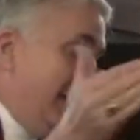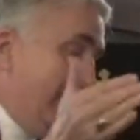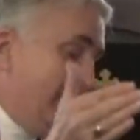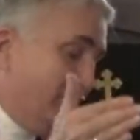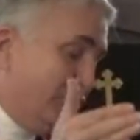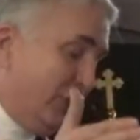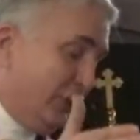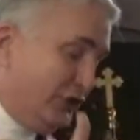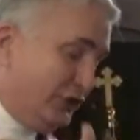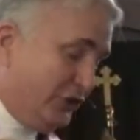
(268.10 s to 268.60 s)
He
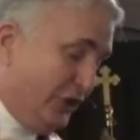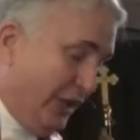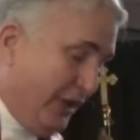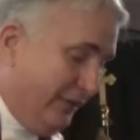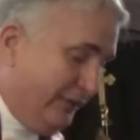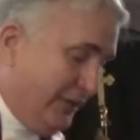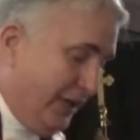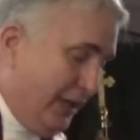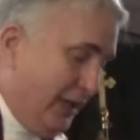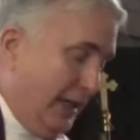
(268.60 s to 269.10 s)
is the Son
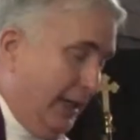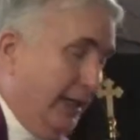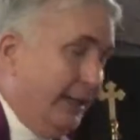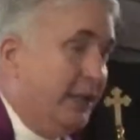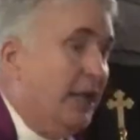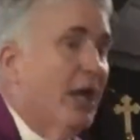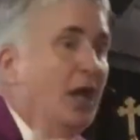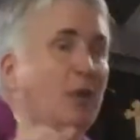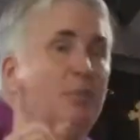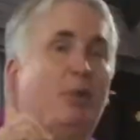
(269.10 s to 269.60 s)
of
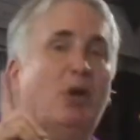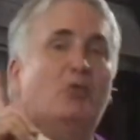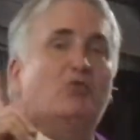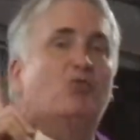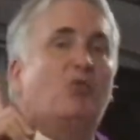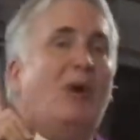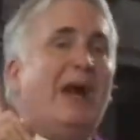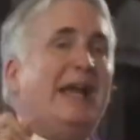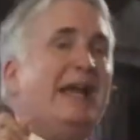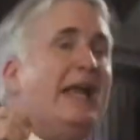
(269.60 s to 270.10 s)
God.
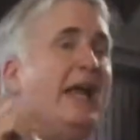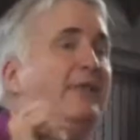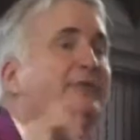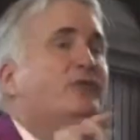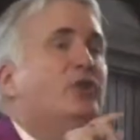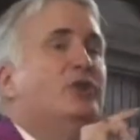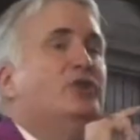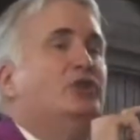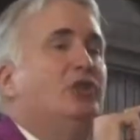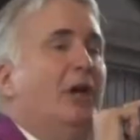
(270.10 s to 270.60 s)
But right
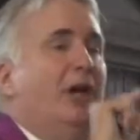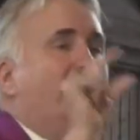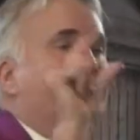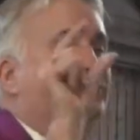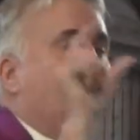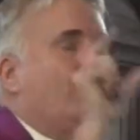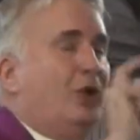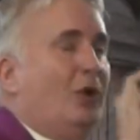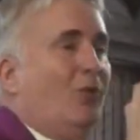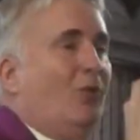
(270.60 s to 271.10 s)
after
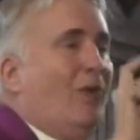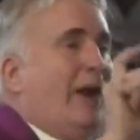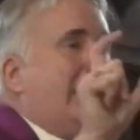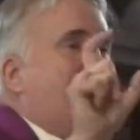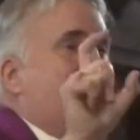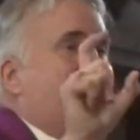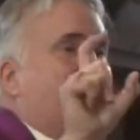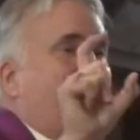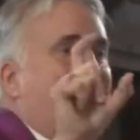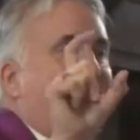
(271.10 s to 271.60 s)
John sort of
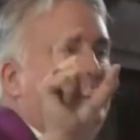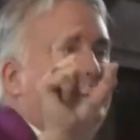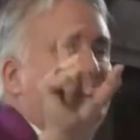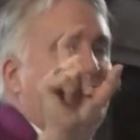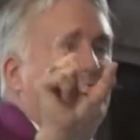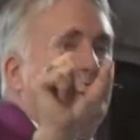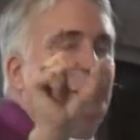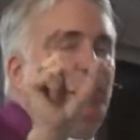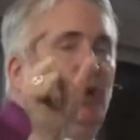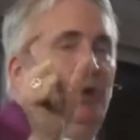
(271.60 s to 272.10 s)
writes that as
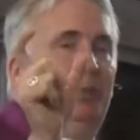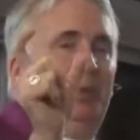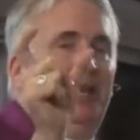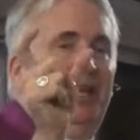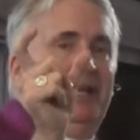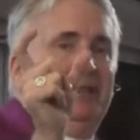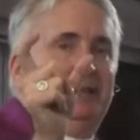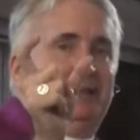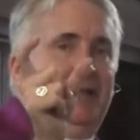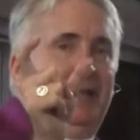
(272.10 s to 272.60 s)
his
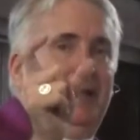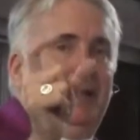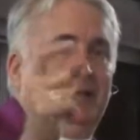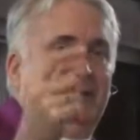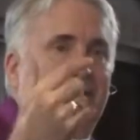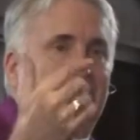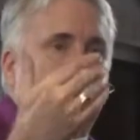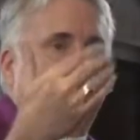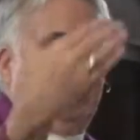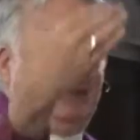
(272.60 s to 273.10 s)
opening
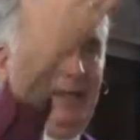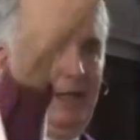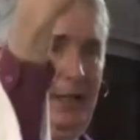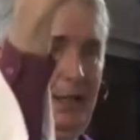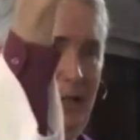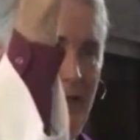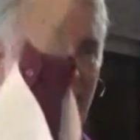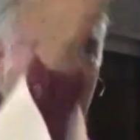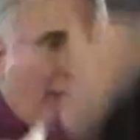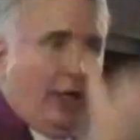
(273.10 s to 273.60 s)
sentence to
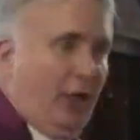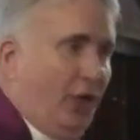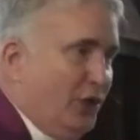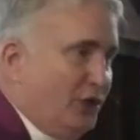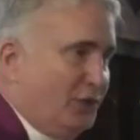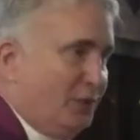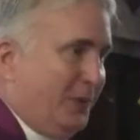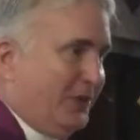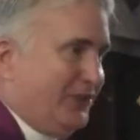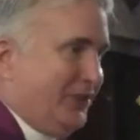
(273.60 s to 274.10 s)
say,
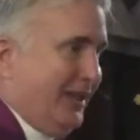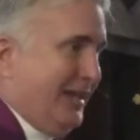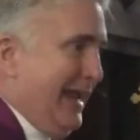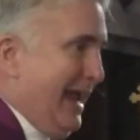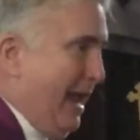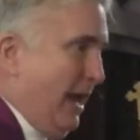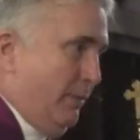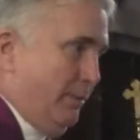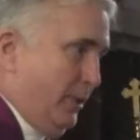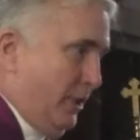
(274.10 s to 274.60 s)
here's what's going to
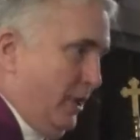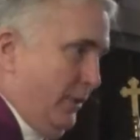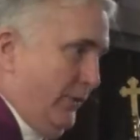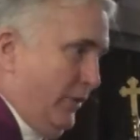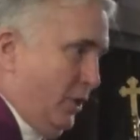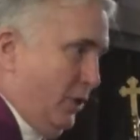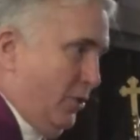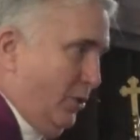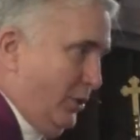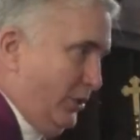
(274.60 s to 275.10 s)
happen
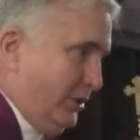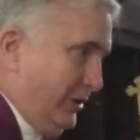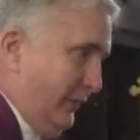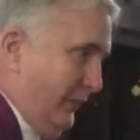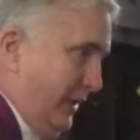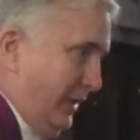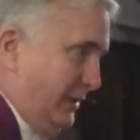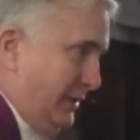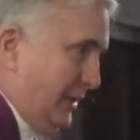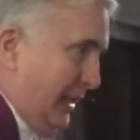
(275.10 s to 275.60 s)
over the course
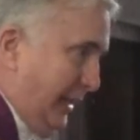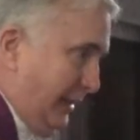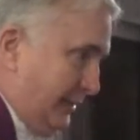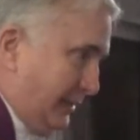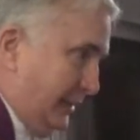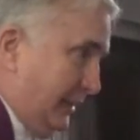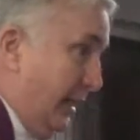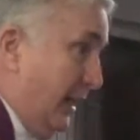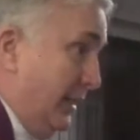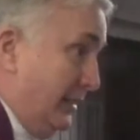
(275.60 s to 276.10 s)
of these
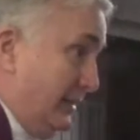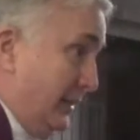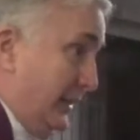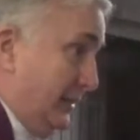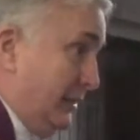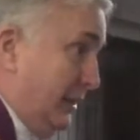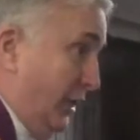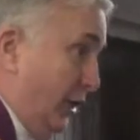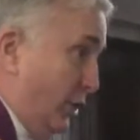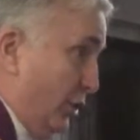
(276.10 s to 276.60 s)
next
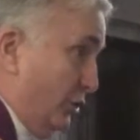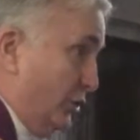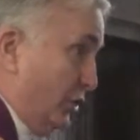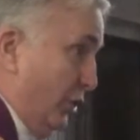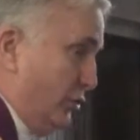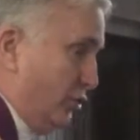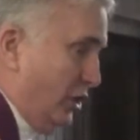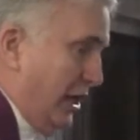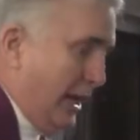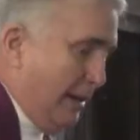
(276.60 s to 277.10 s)
16 or
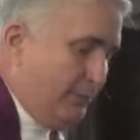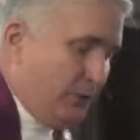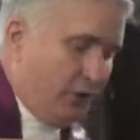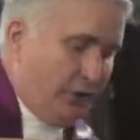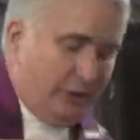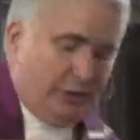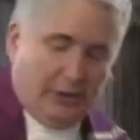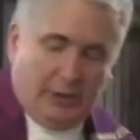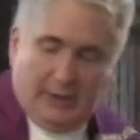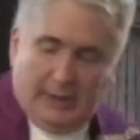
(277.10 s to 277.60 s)
so
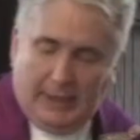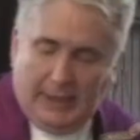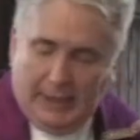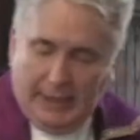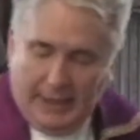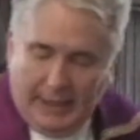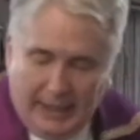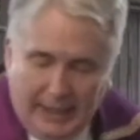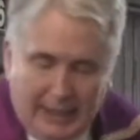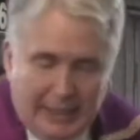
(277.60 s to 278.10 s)
chapters,
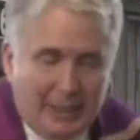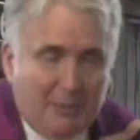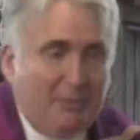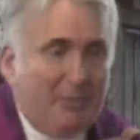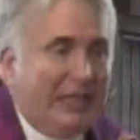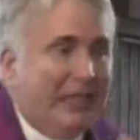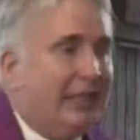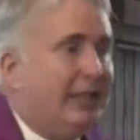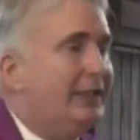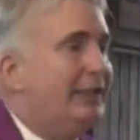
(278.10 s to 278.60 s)
he
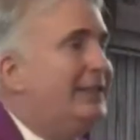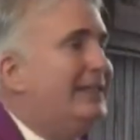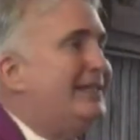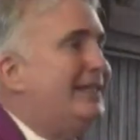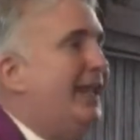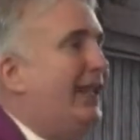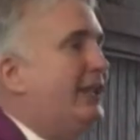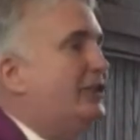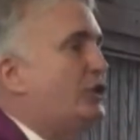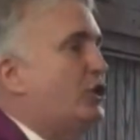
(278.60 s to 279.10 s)
immediately
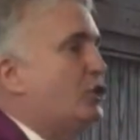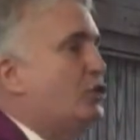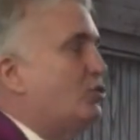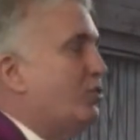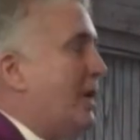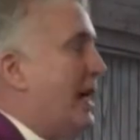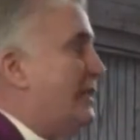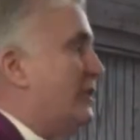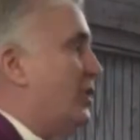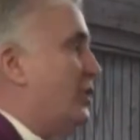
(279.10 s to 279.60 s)
takes us
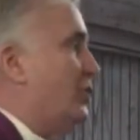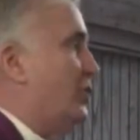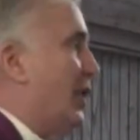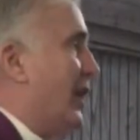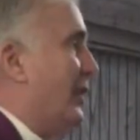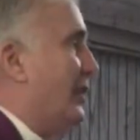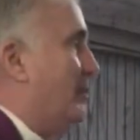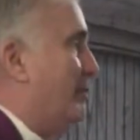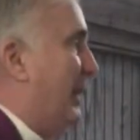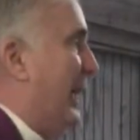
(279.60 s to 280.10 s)
right to
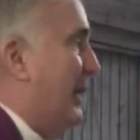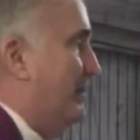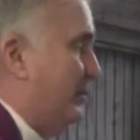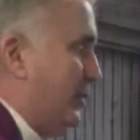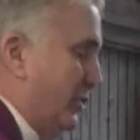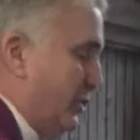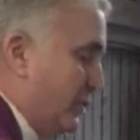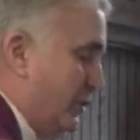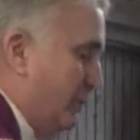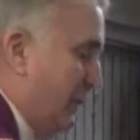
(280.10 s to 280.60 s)
John the
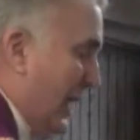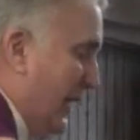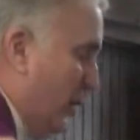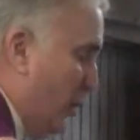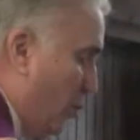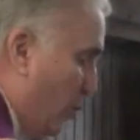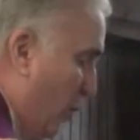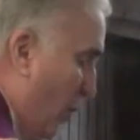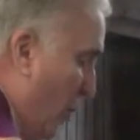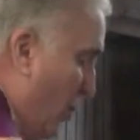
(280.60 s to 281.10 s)
Baptist by
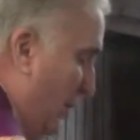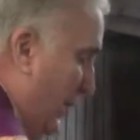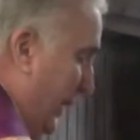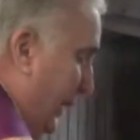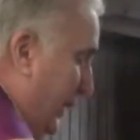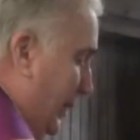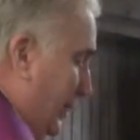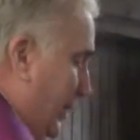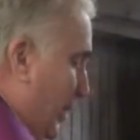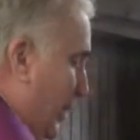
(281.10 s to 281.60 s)

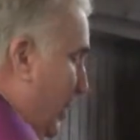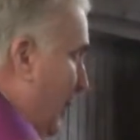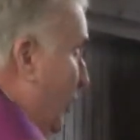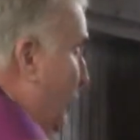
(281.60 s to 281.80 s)
quoting